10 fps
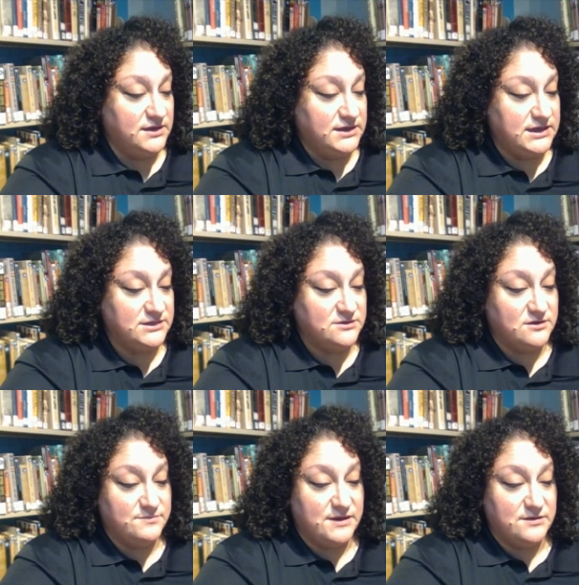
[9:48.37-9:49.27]
He thought
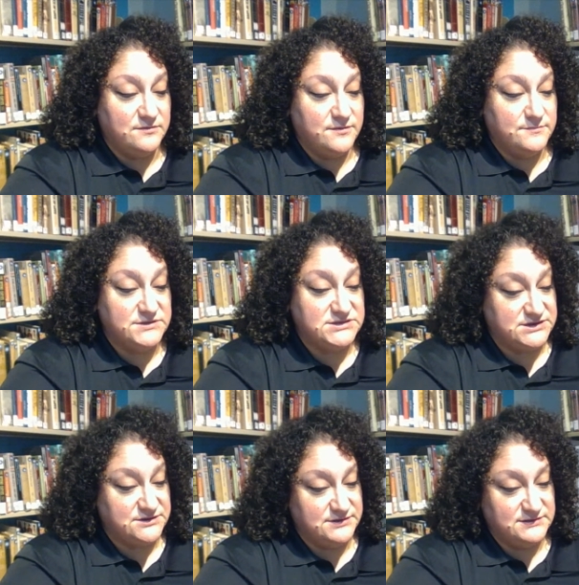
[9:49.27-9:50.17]
about
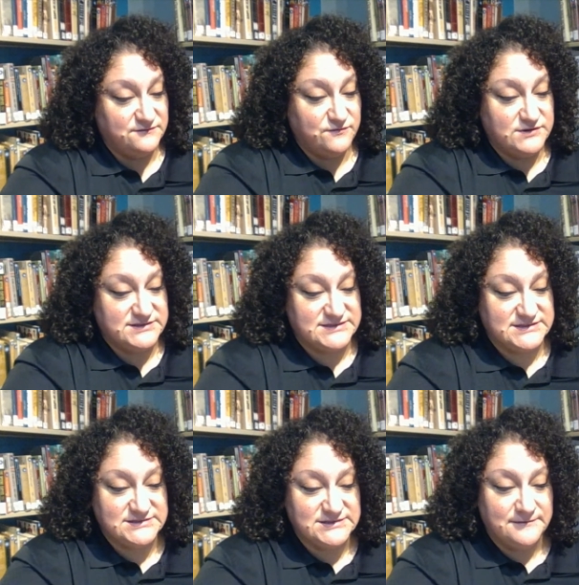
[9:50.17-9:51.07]
mysterious
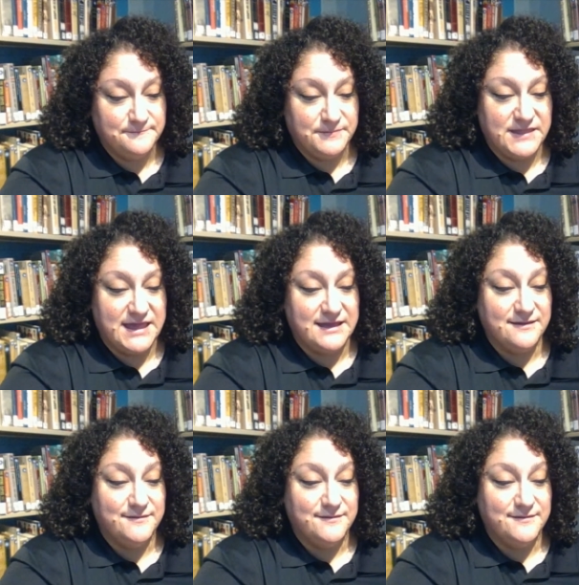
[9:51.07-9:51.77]
forces like